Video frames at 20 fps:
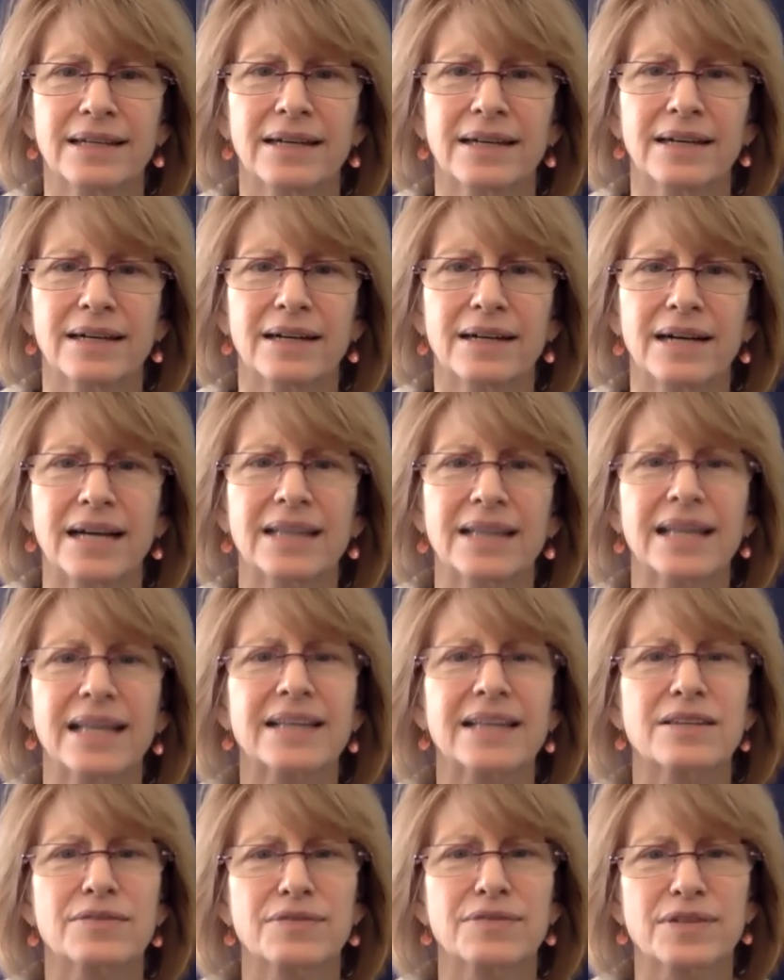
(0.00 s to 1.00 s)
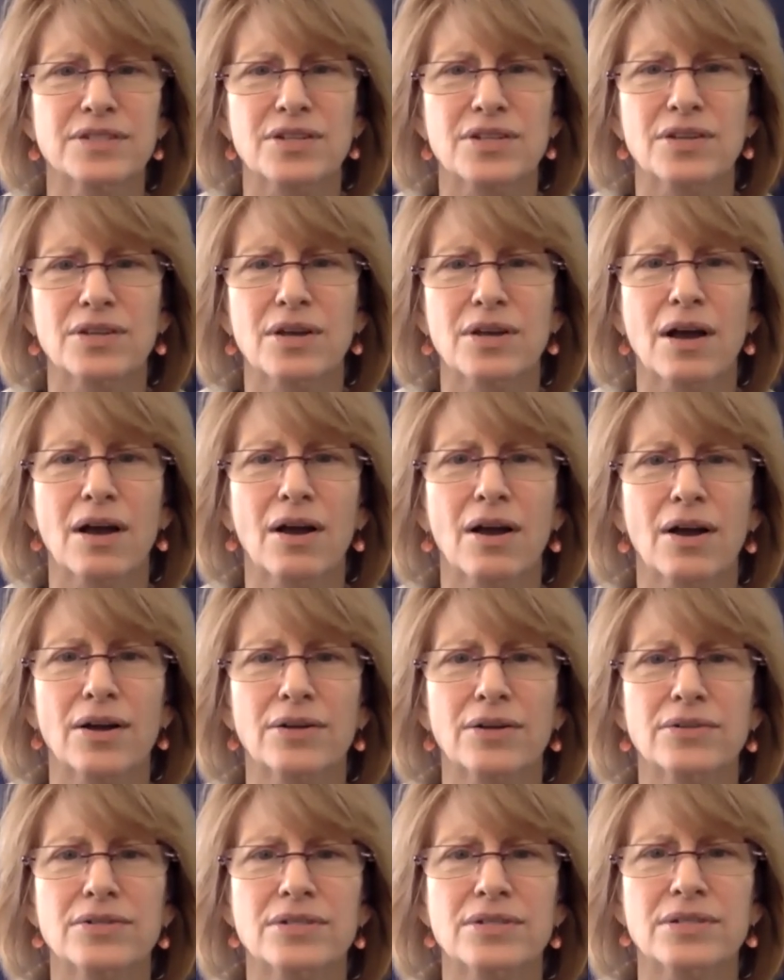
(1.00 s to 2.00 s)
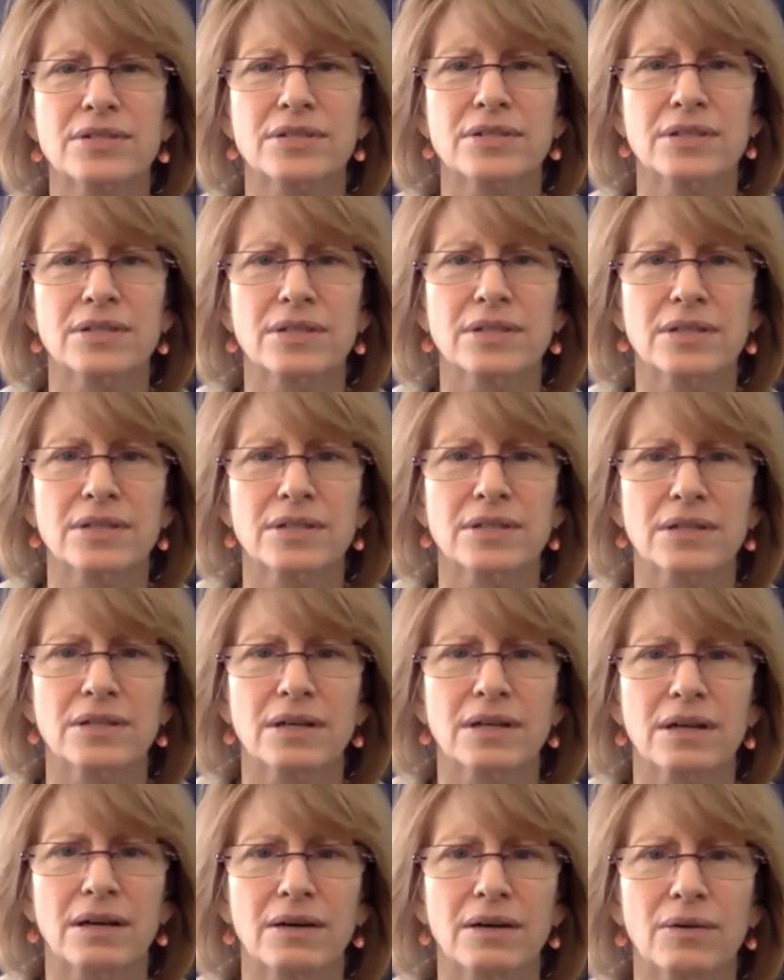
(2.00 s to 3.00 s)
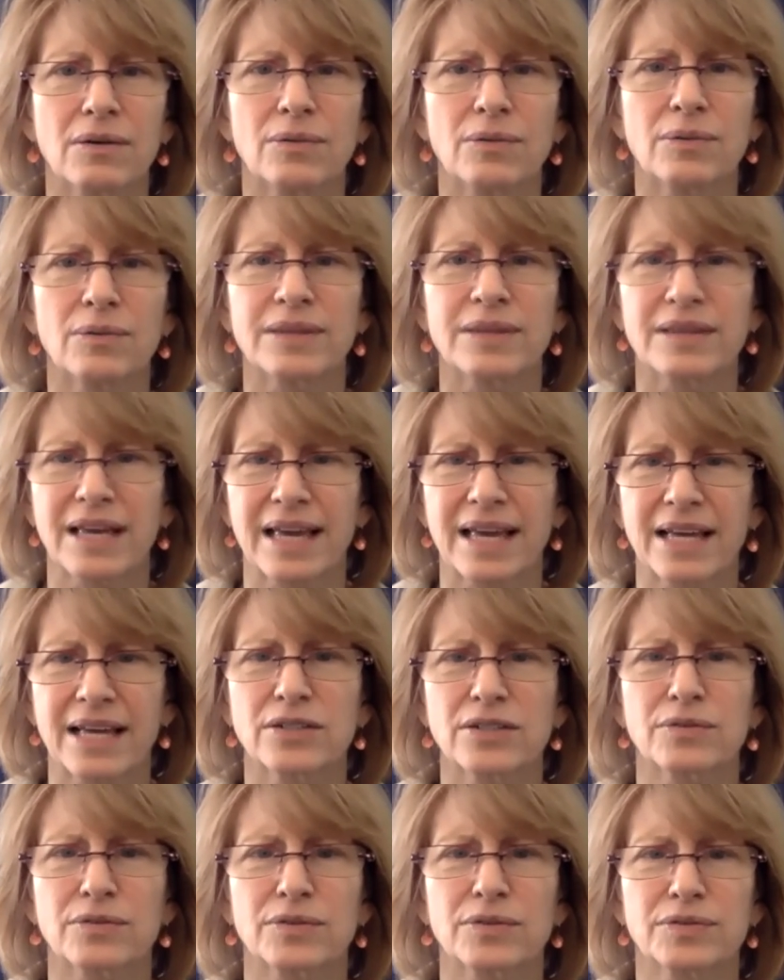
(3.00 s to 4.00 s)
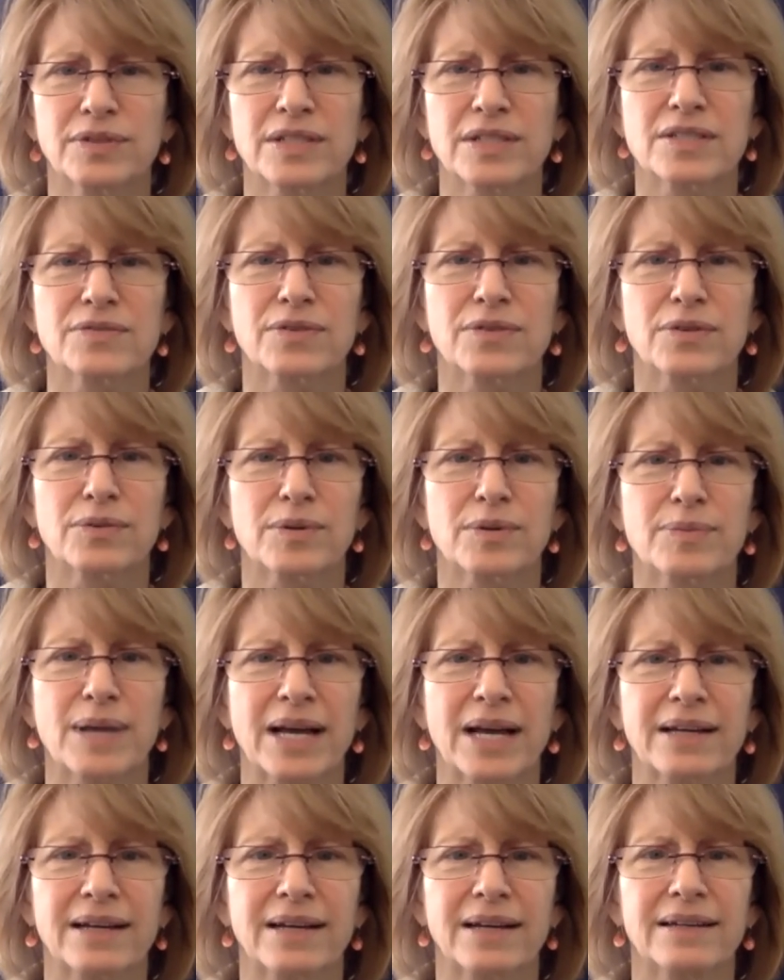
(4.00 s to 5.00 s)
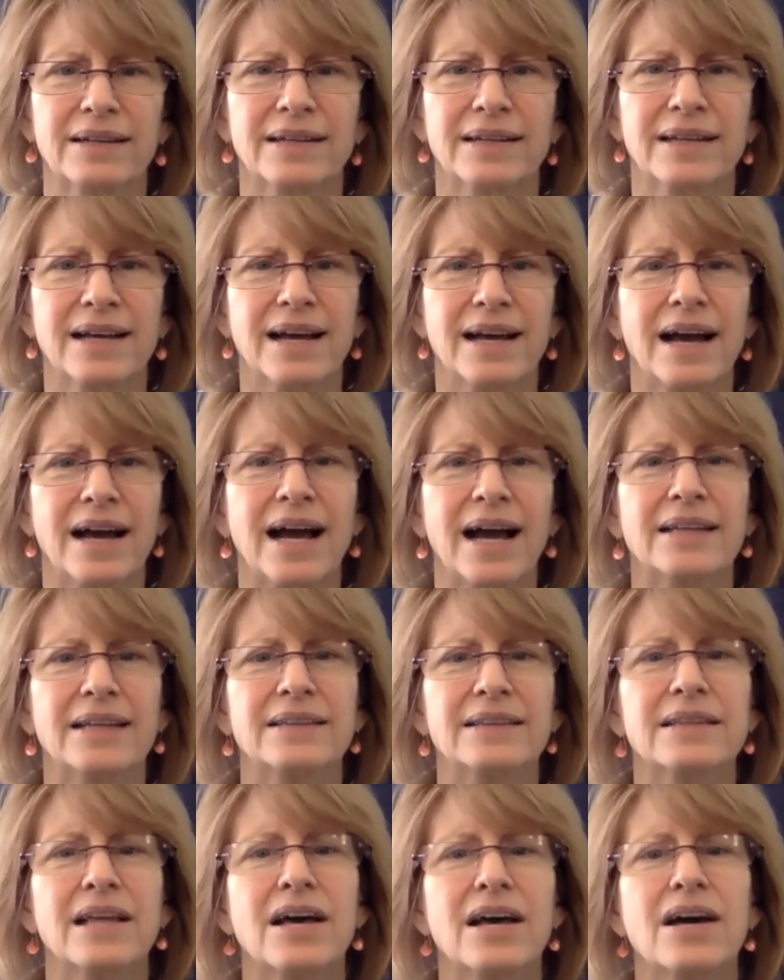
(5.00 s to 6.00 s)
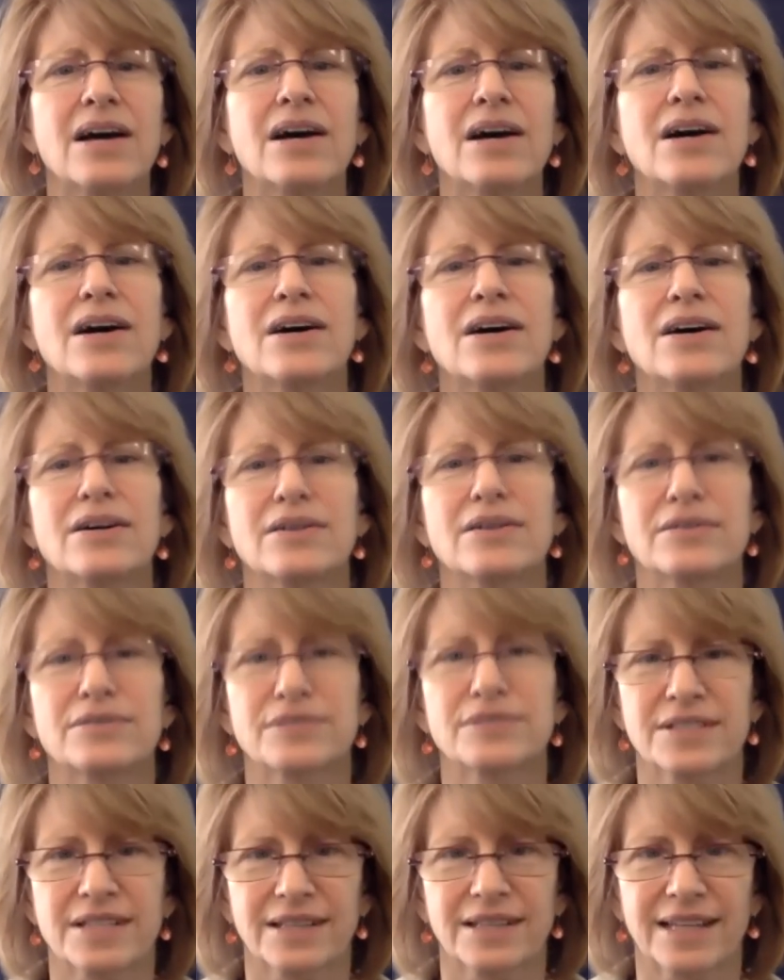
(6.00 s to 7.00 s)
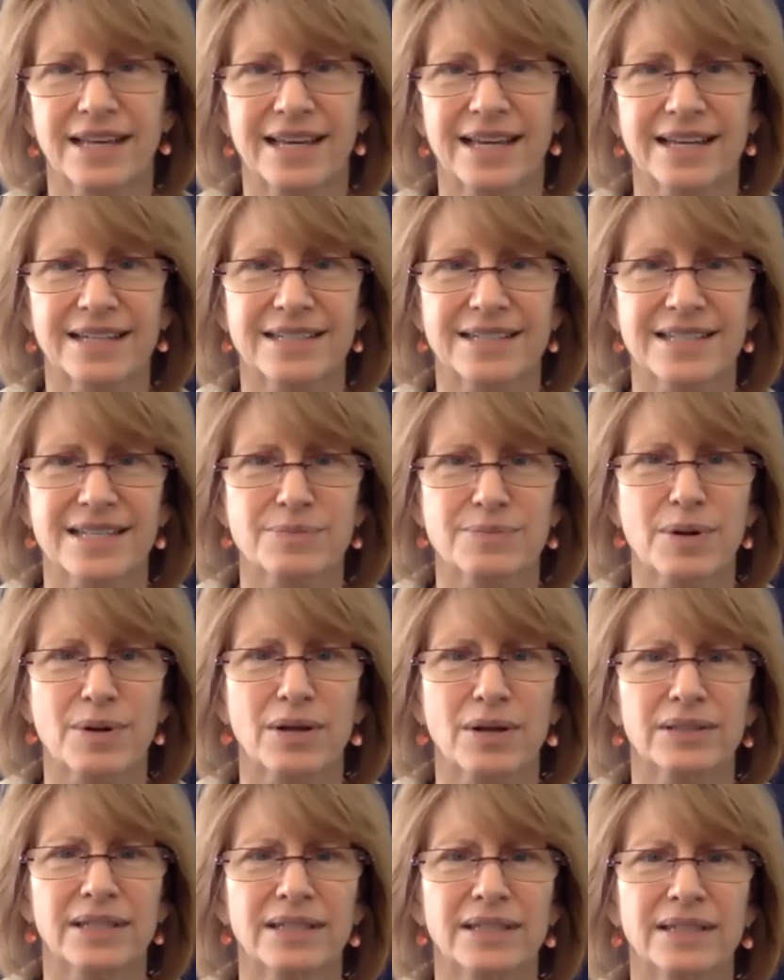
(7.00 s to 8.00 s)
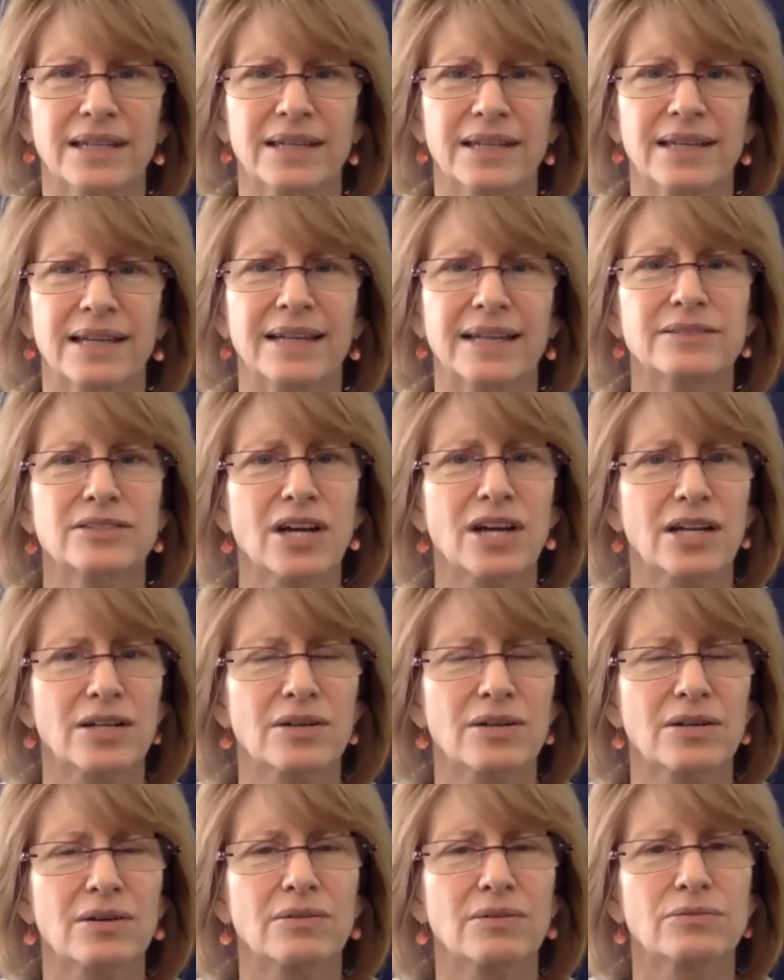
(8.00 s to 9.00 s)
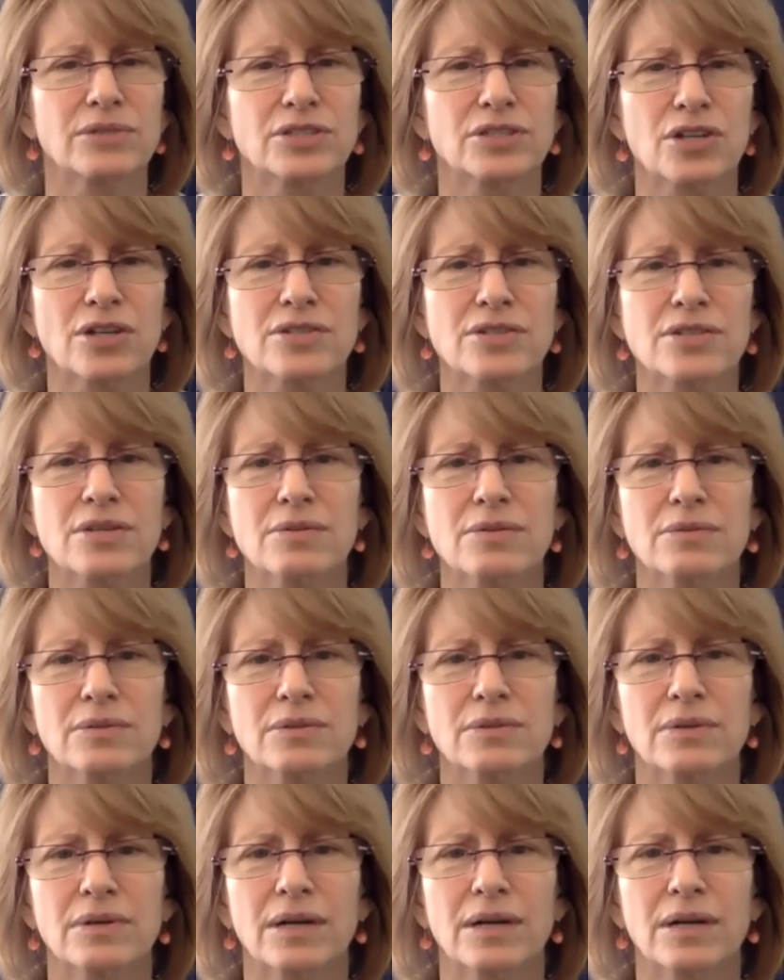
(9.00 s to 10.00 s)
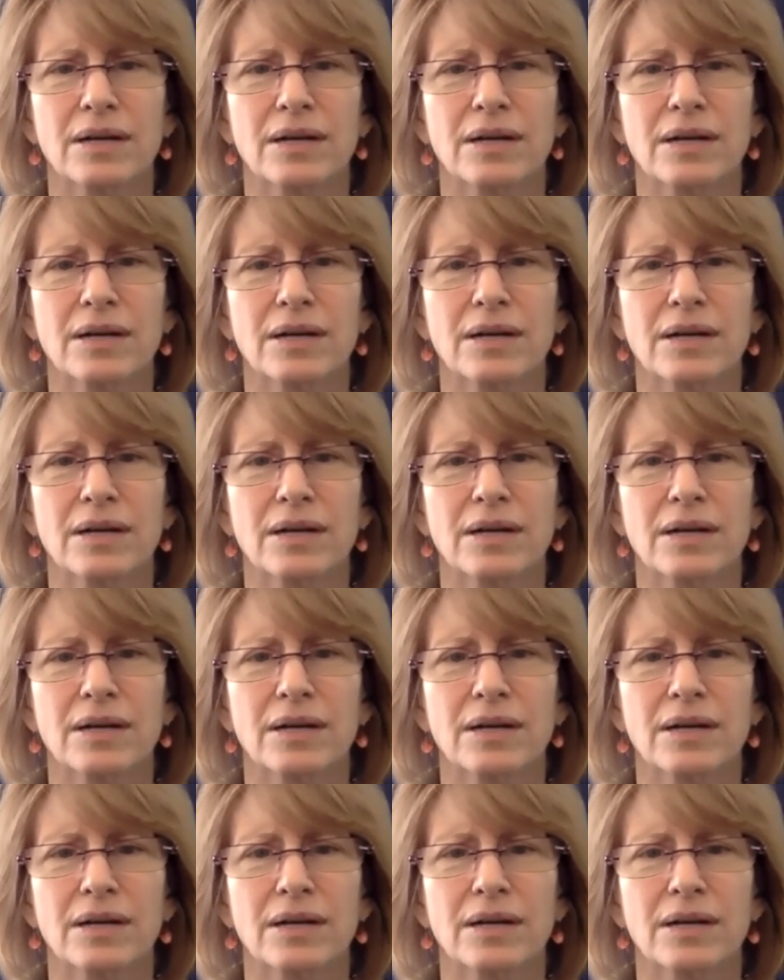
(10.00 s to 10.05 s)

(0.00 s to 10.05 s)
I like the fist on the heart with the hand over fist for Rebecca. I loved the legs, says Paulina. And Donna Rich also